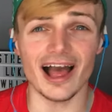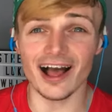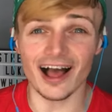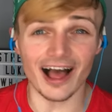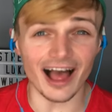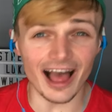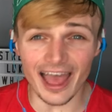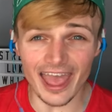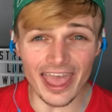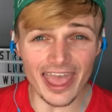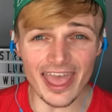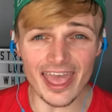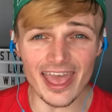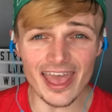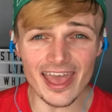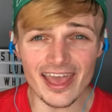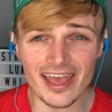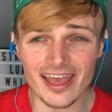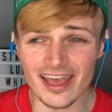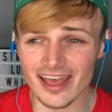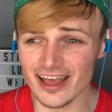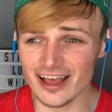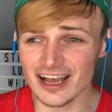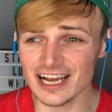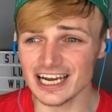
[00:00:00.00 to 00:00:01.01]
Eh?
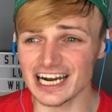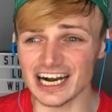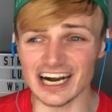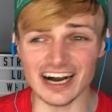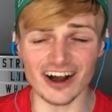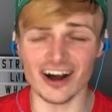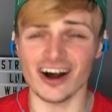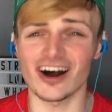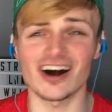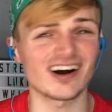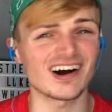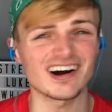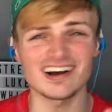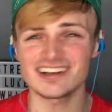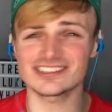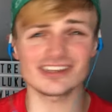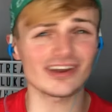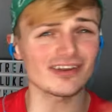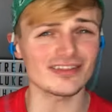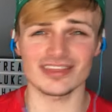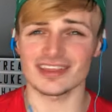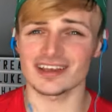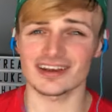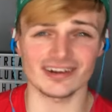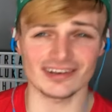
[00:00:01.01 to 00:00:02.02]
I
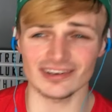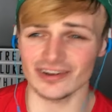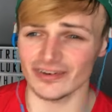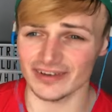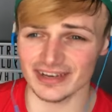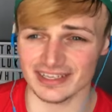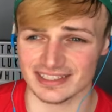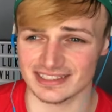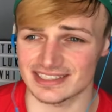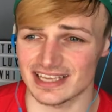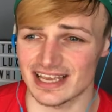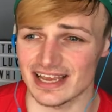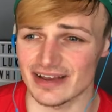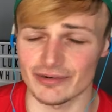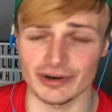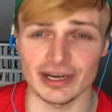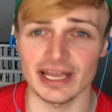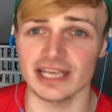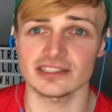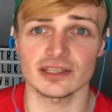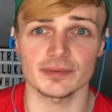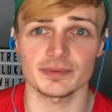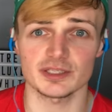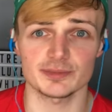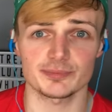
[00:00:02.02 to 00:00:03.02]
don't think I liked it. Well,
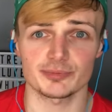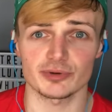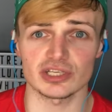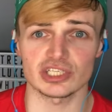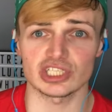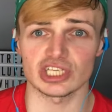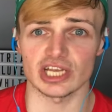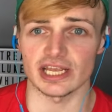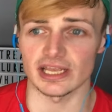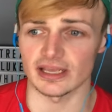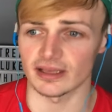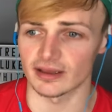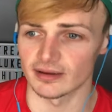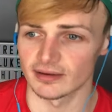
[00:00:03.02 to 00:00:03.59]
next up is Bridgy.